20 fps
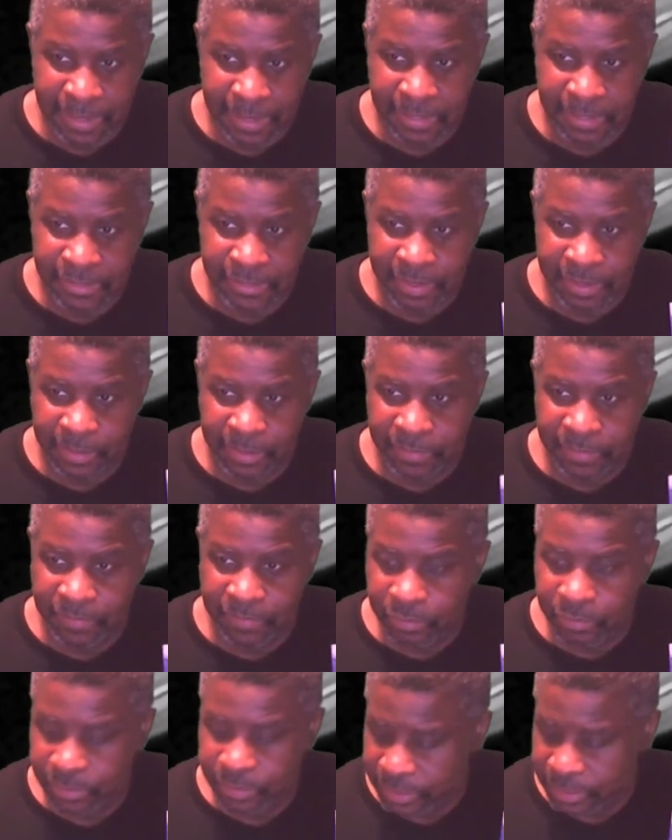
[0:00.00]
So anyway,
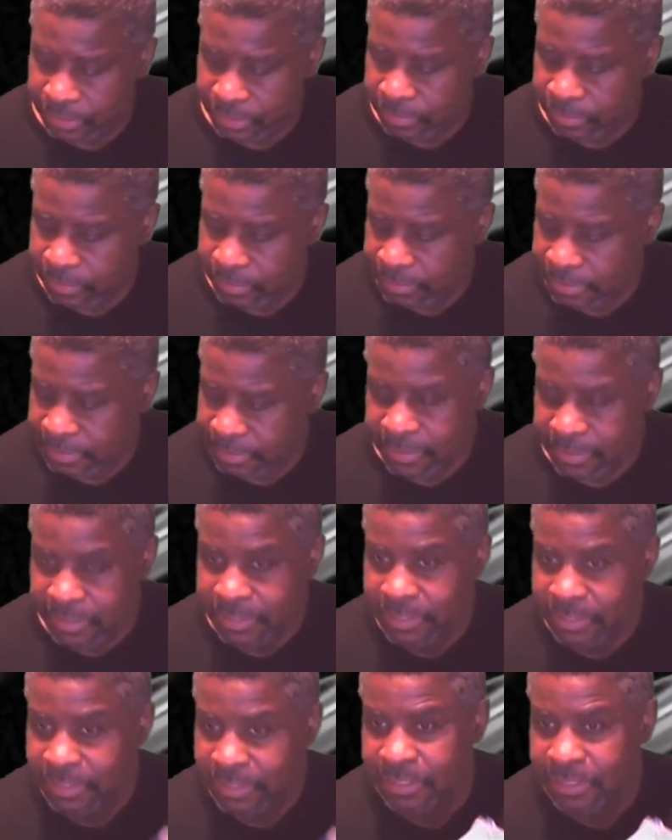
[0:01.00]
Frozen 2,
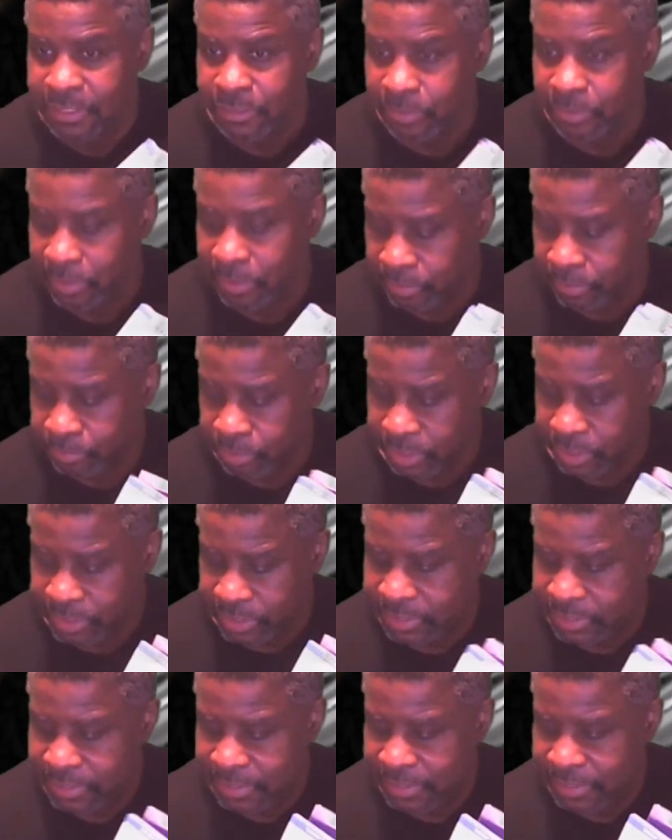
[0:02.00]
21
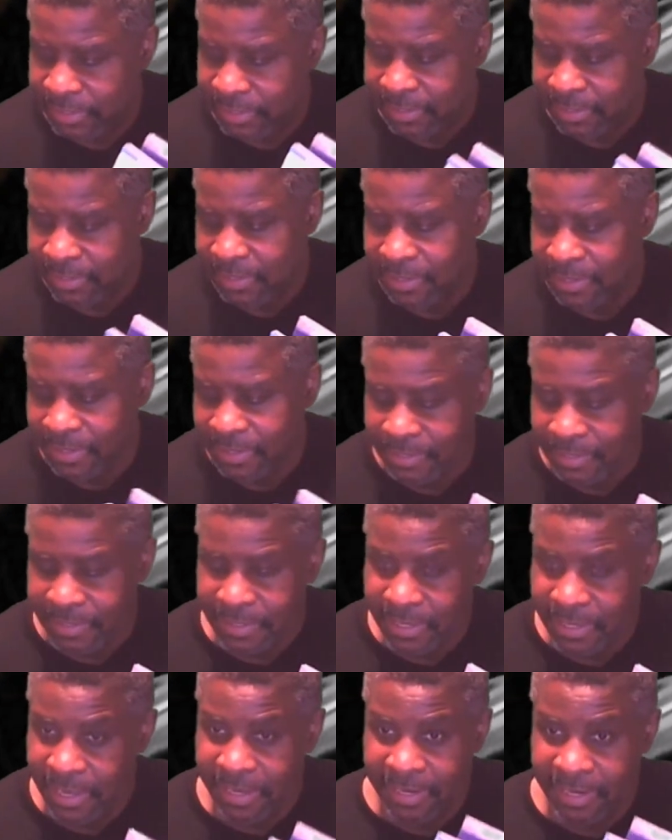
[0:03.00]
Bridges,
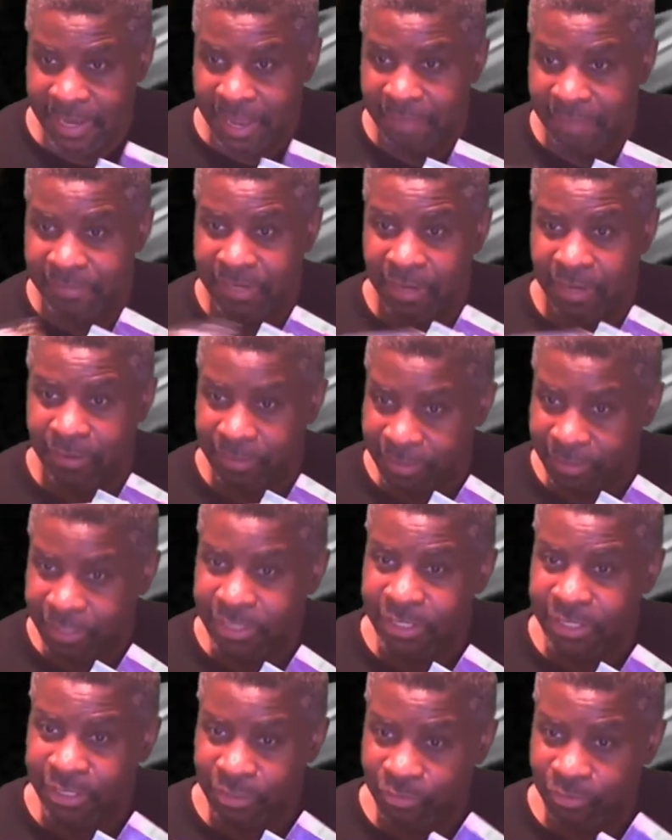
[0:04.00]
and Knives Out.
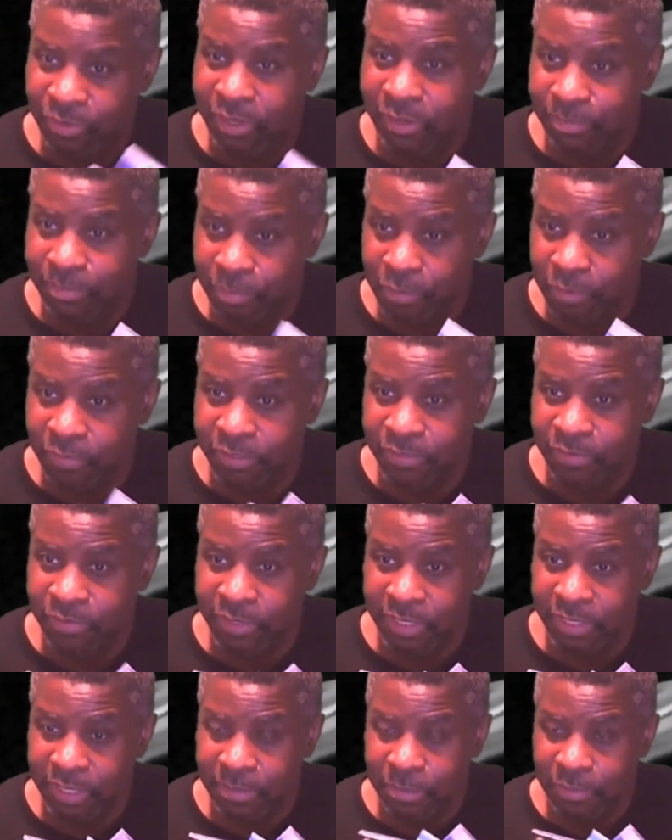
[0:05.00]
This is three good movies,
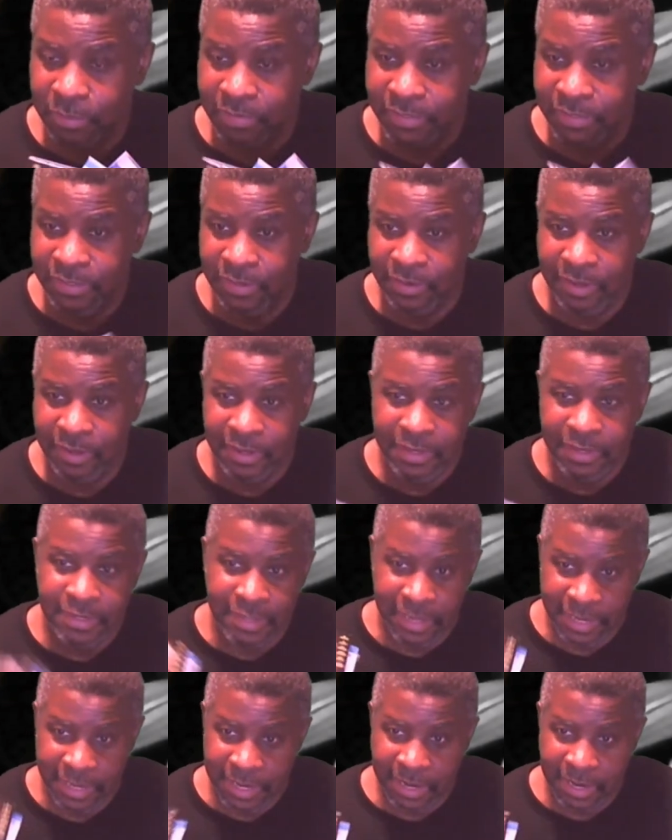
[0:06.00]
really good movies. So
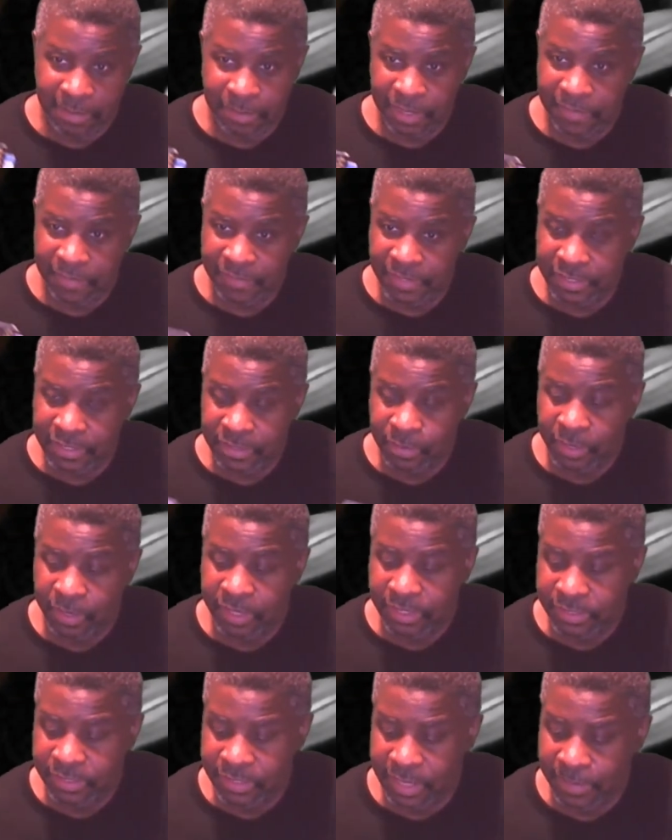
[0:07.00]
again, I'll be giving these away.
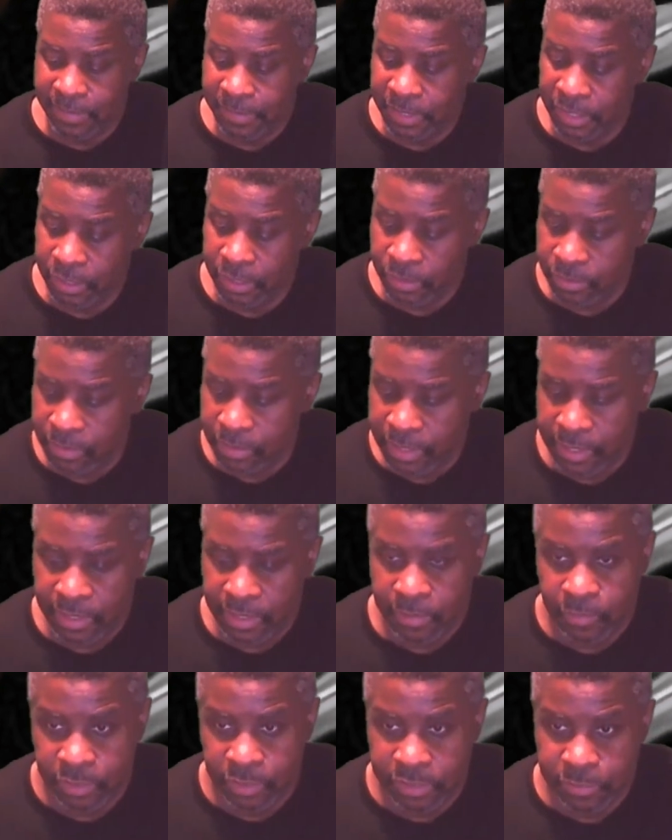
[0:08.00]
Just let me know
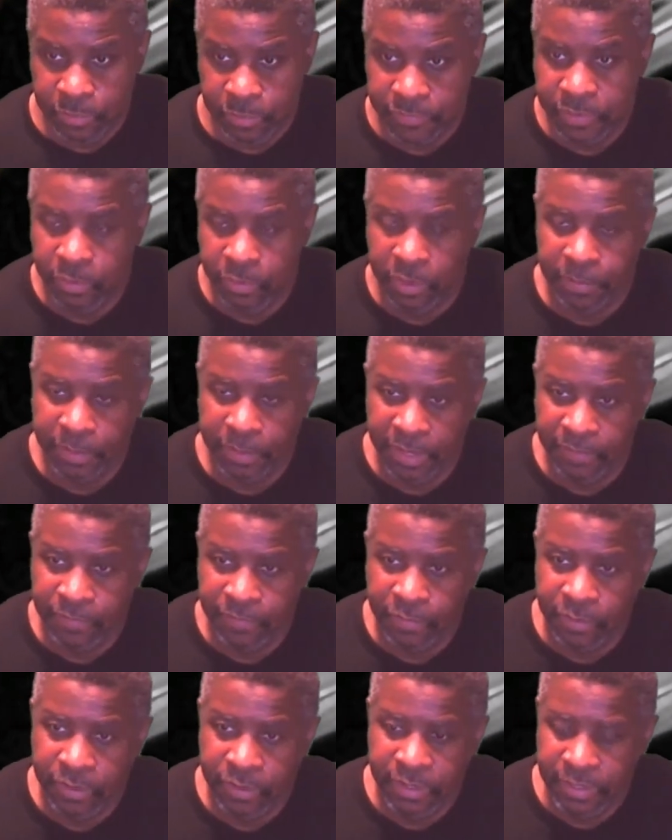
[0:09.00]
which movie you want to play
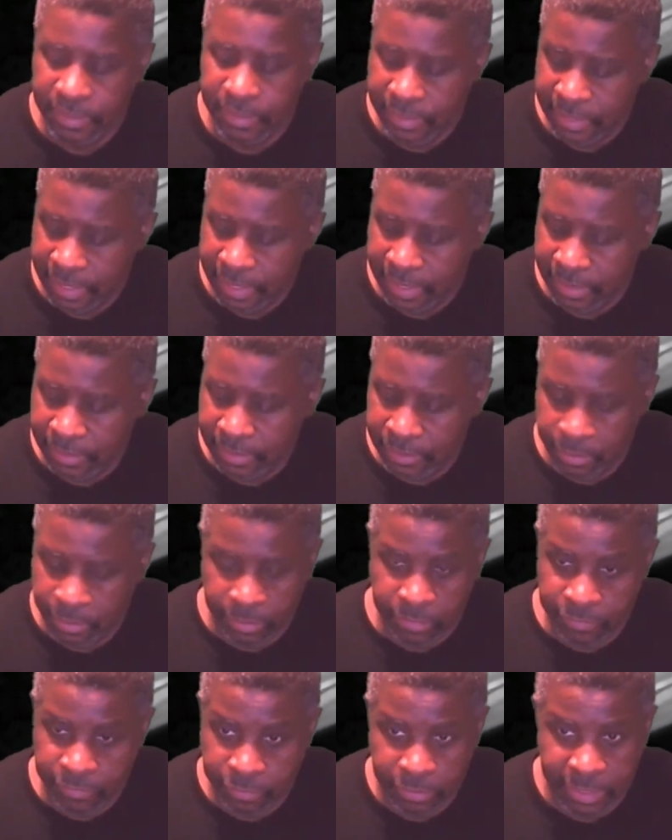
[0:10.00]
for. And the
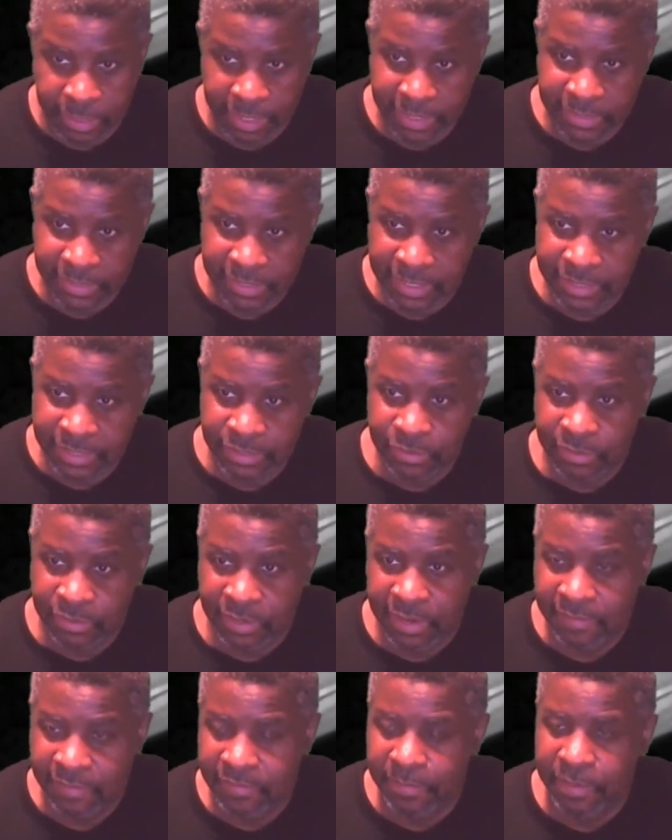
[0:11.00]
only rule, like I said, is you
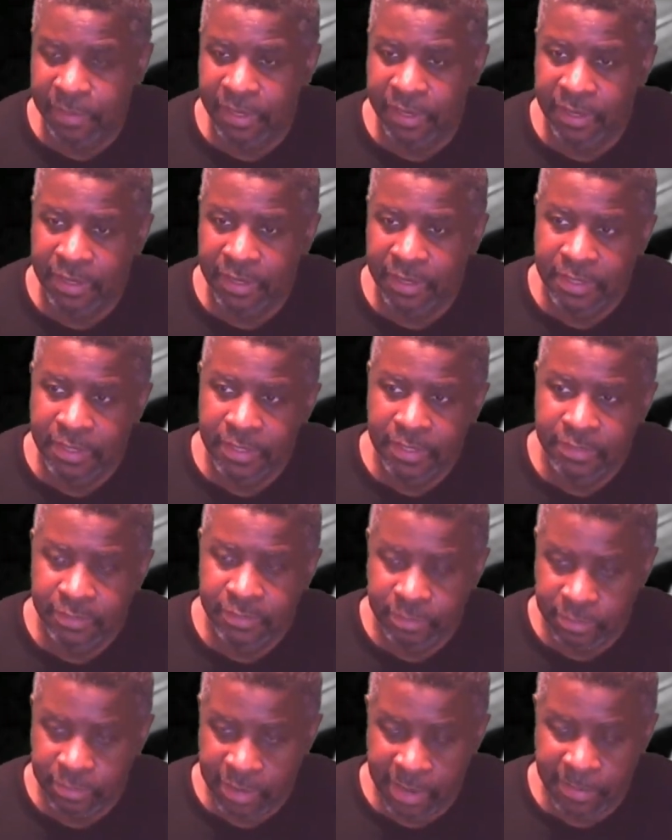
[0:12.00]
have to be
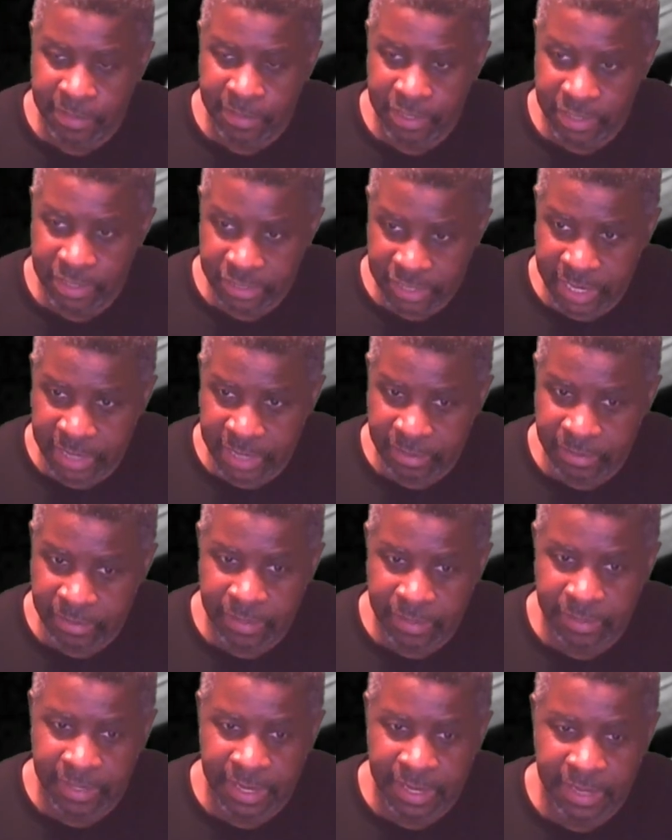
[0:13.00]
subscribing to the channel,
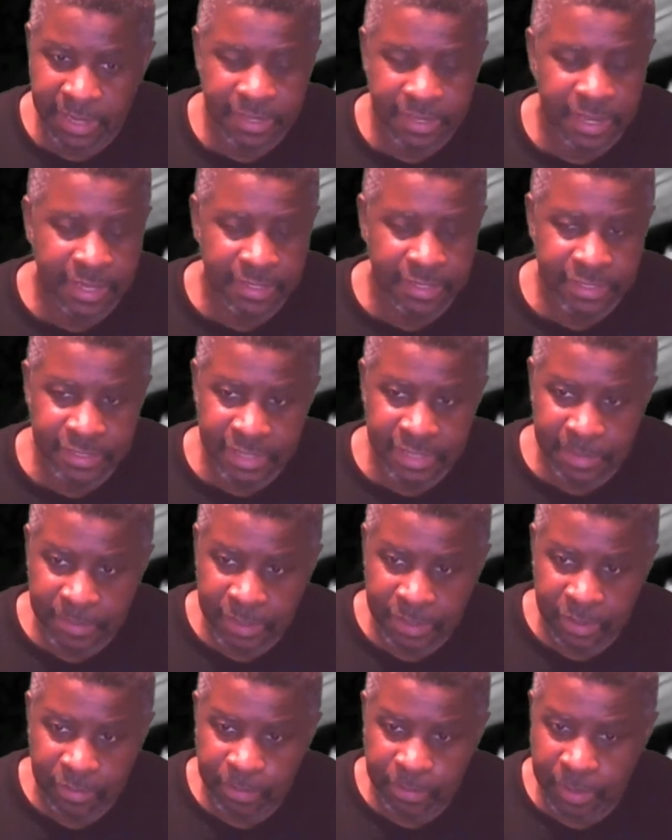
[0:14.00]
okay? And just let me
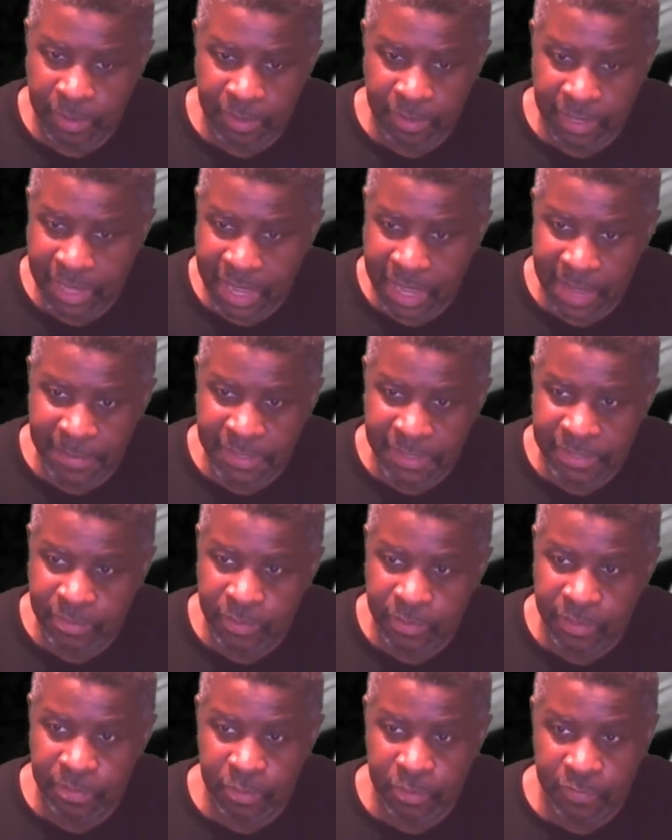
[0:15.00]
know below in the comments
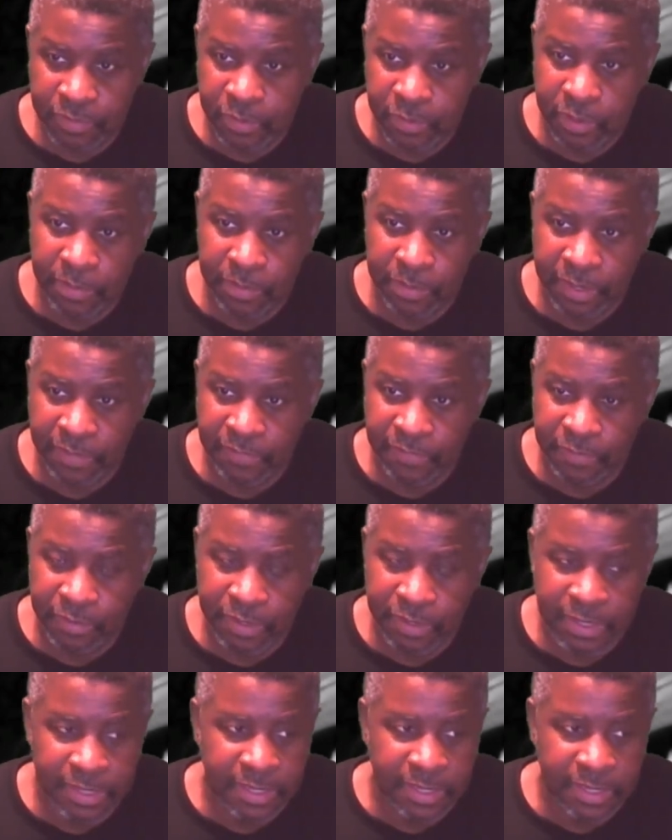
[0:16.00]
what movie you want to play for.